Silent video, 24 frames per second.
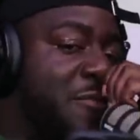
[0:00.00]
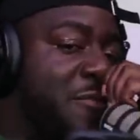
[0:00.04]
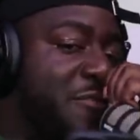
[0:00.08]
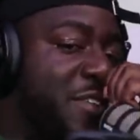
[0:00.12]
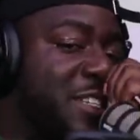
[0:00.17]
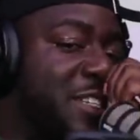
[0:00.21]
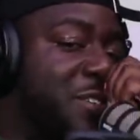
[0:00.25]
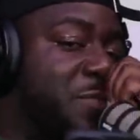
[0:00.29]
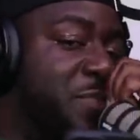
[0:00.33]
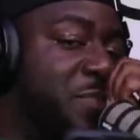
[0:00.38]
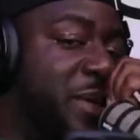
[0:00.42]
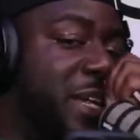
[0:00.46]

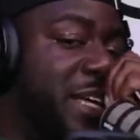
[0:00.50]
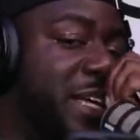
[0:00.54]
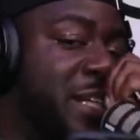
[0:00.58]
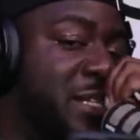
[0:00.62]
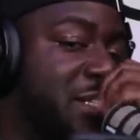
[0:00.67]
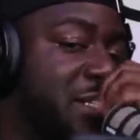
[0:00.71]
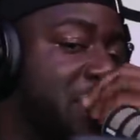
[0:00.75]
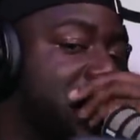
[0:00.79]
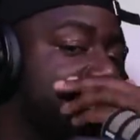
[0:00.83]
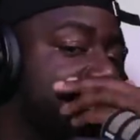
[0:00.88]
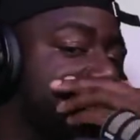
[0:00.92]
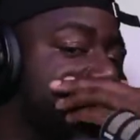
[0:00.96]
invest
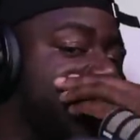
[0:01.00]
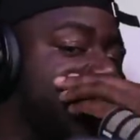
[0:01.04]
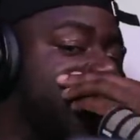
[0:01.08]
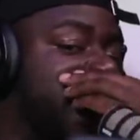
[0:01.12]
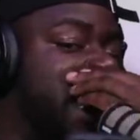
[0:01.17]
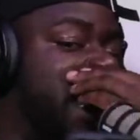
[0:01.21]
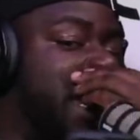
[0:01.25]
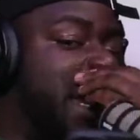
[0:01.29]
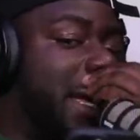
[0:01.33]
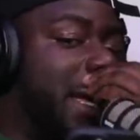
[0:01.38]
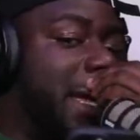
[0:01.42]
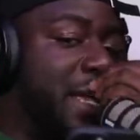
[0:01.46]
billions into
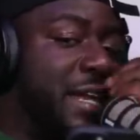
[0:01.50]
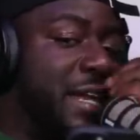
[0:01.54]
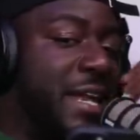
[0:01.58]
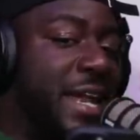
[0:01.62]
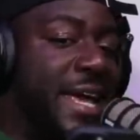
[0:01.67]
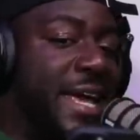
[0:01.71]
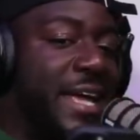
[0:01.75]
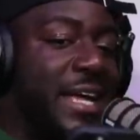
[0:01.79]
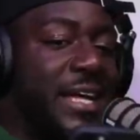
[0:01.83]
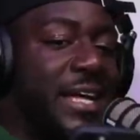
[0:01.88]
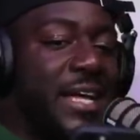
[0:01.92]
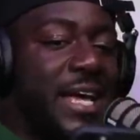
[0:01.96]
Clear
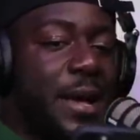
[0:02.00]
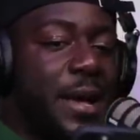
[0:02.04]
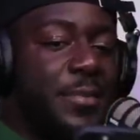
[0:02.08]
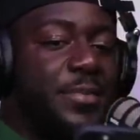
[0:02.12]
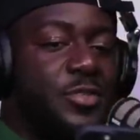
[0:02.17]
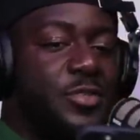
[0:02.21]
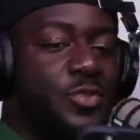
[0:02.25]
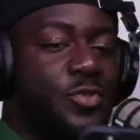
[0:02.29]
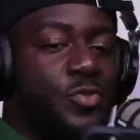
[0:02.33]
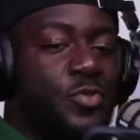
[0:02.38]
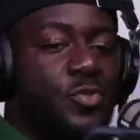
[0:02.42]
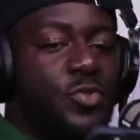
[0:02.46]
Lake
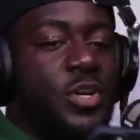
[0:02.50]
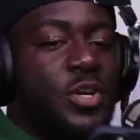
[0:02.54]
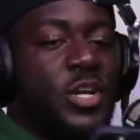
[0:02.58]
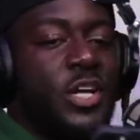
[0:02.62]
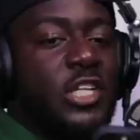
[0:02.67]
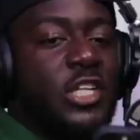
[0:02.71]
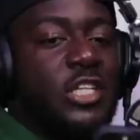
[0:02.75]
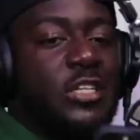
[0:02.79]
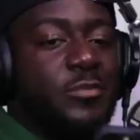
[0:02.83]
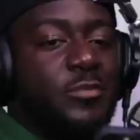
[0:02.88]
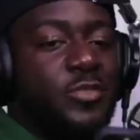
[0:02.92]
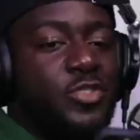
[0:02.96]
Capital,
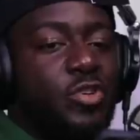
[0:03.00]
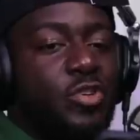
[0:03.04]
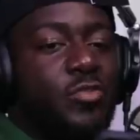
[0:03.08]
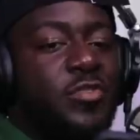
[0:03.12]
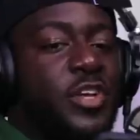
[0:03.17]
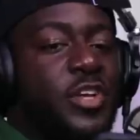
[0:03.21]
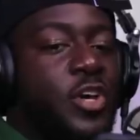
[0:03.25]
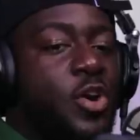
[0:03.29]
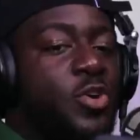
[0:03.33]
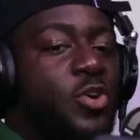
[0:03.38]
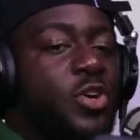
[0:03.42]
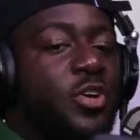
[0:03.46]
the
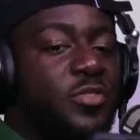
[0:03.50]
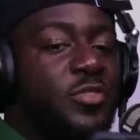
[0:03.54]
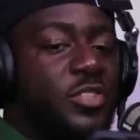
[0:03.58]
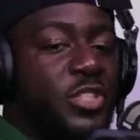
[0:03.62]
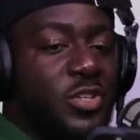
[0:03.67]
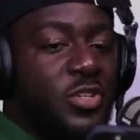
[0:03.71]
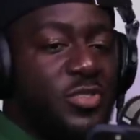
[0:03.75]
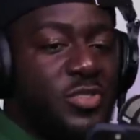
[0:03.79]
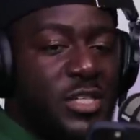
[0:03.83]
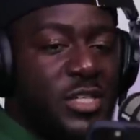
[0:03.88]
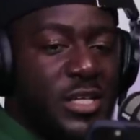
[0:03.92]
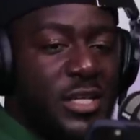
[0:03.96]
majority owner
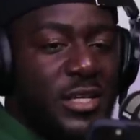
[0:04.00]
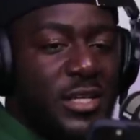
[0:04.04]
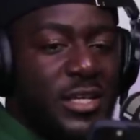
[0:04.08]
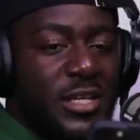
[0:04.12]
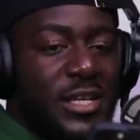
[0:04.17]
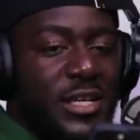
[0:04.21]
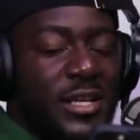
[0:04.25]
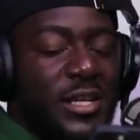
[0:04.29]
of Chelsea.